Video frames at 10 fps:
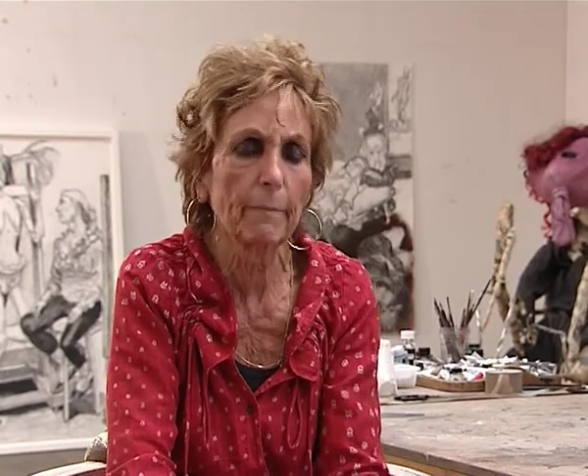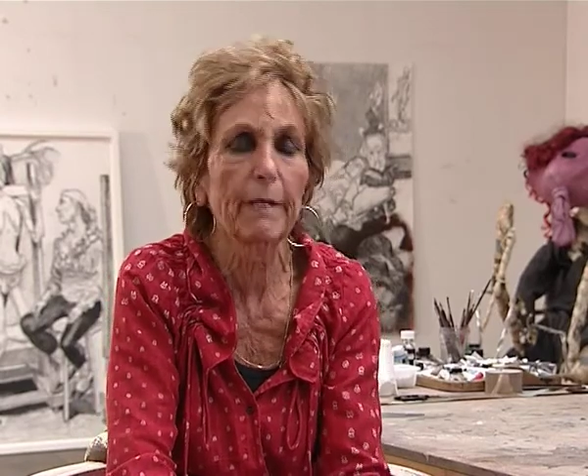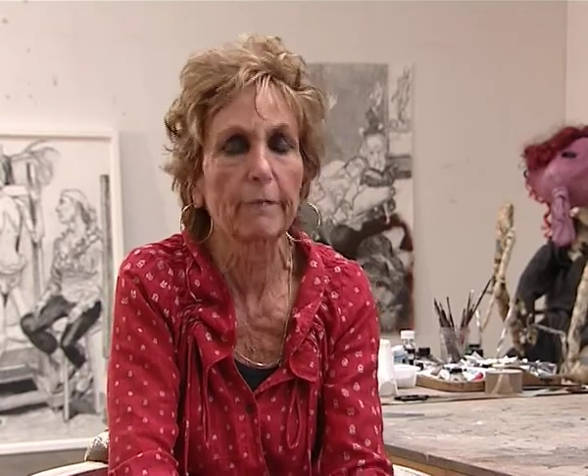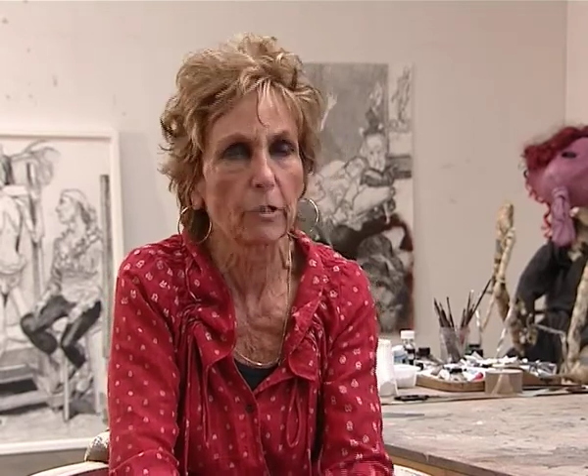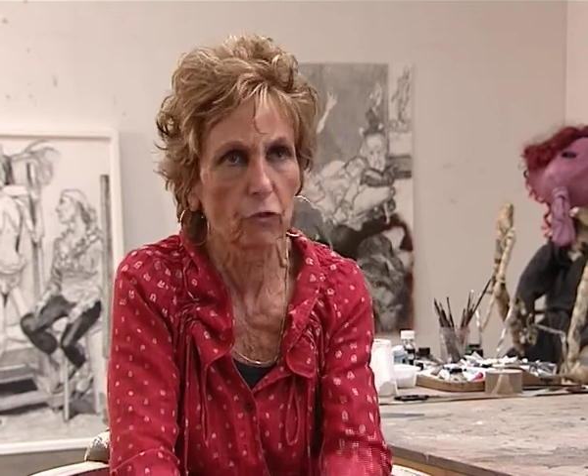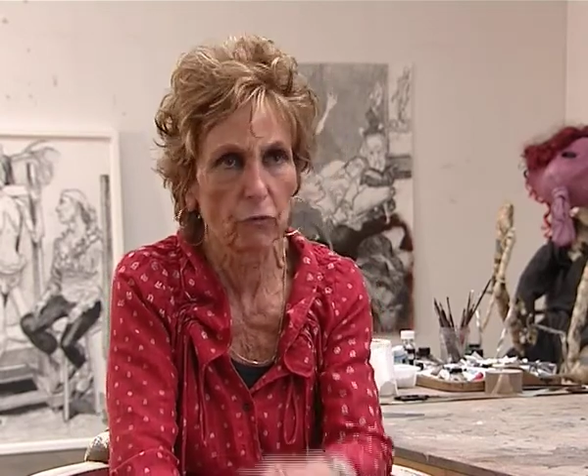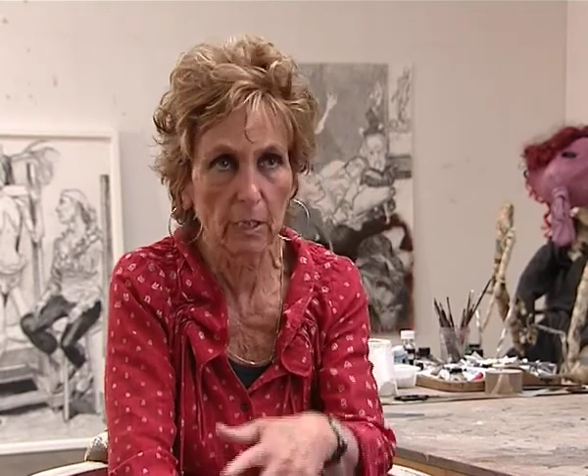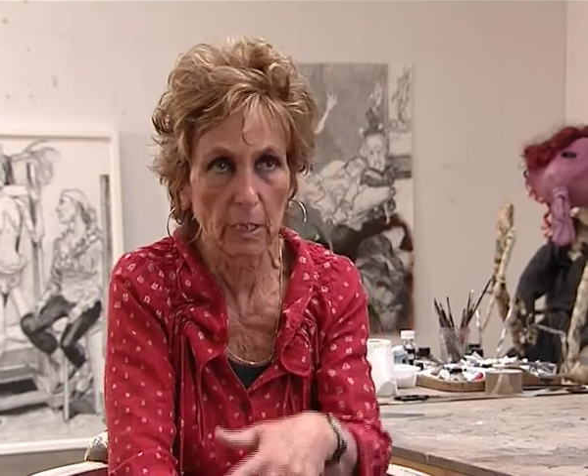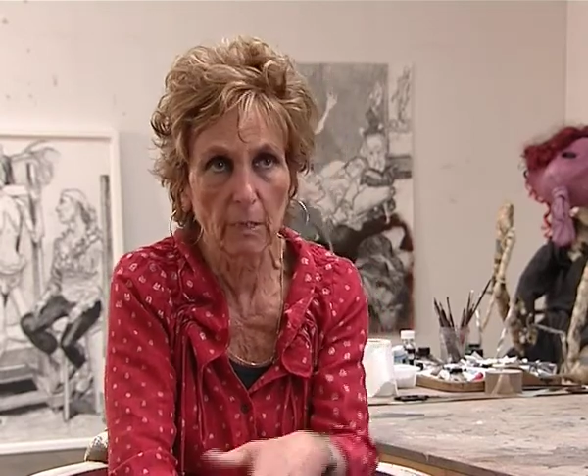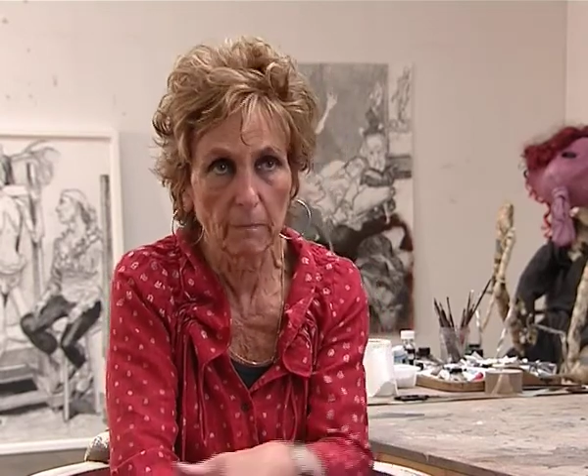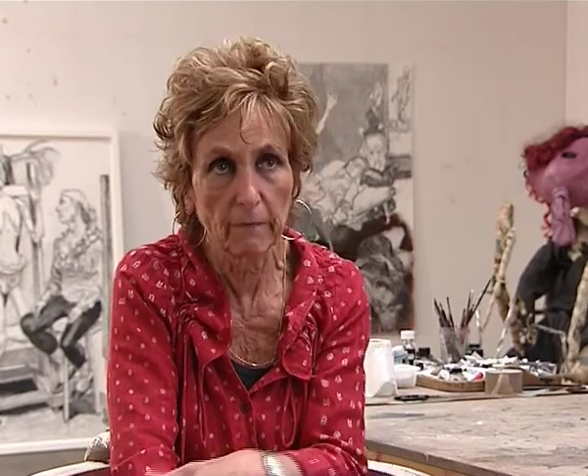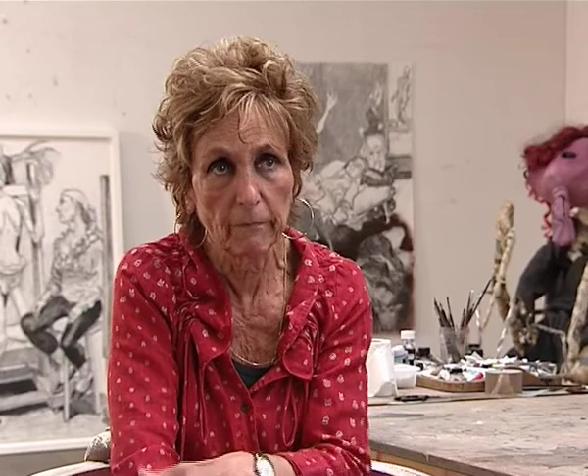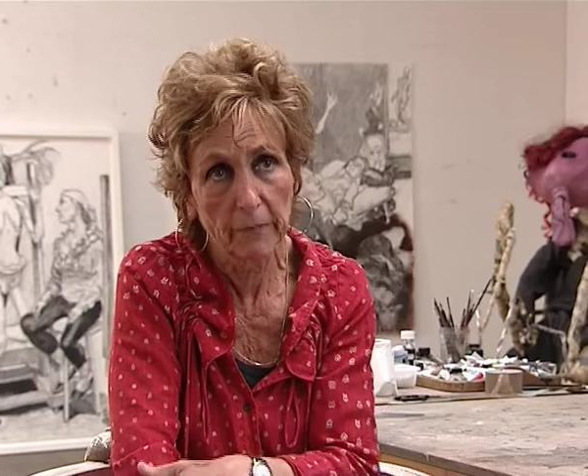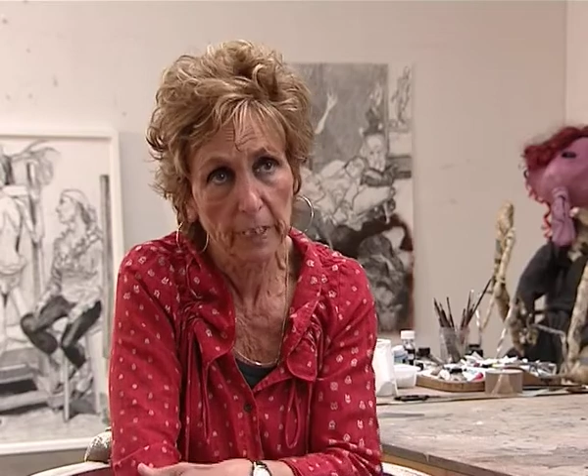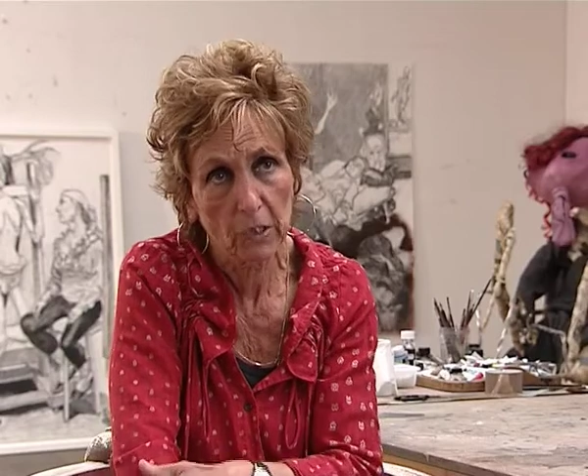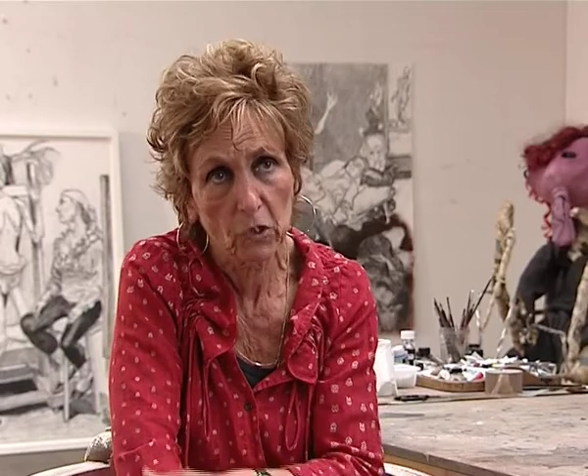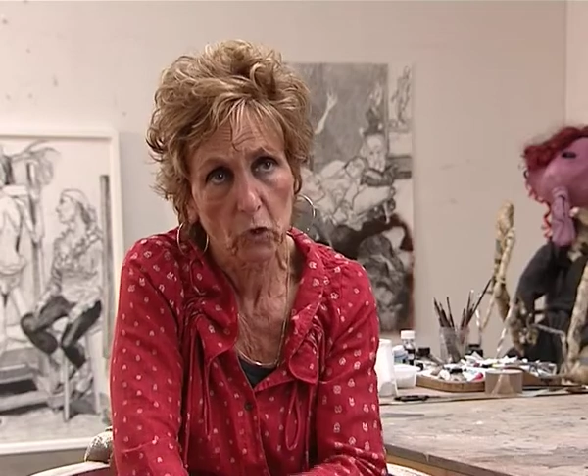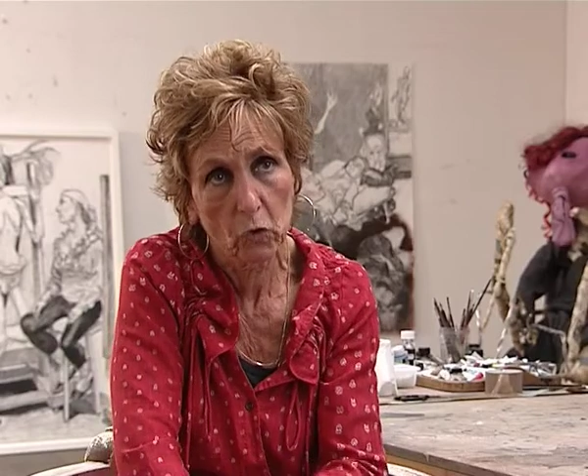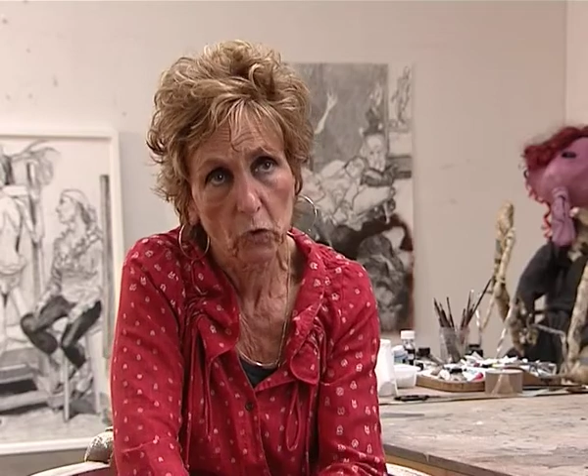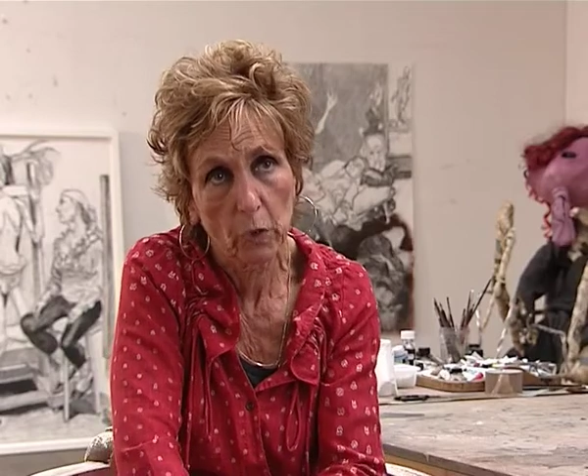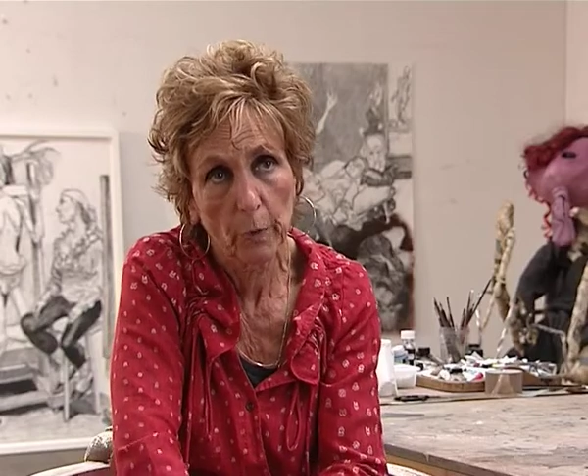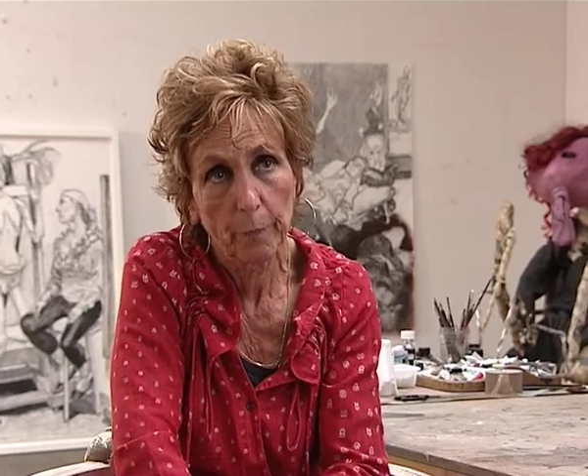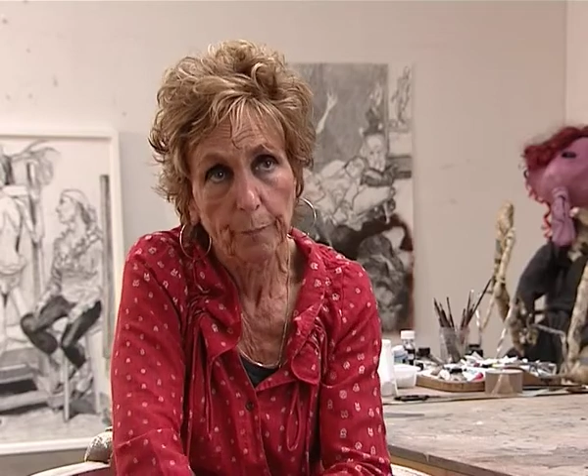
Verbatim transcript: Berry Street. It had been Vic Studio,